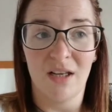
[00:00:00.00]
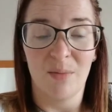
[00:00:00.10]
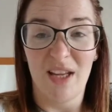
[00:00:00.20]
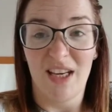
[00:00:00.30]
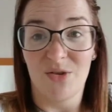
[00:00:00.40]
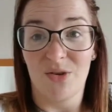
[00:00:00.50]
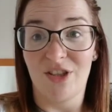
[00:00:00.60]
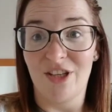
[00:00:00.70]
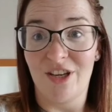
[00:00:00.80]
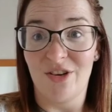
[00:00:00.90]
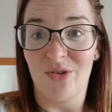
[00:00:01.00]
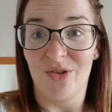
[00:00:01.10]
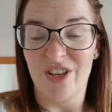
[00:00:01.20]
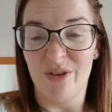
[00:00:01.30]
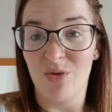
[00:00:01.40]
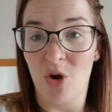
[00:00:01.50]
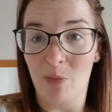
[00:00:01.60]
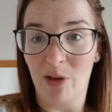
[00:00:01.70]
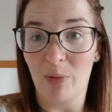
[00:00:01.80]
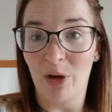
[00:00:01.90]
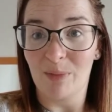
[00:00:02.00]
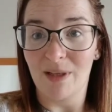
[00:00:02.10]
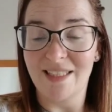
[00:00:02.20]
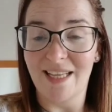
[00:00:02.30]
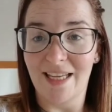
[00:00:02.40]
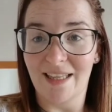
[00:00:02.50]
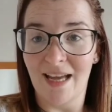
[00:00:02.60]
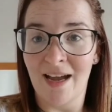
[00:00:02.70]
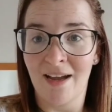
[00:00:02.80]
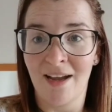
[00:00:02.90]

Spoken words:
paediatrician or, you know, normal appointments like that,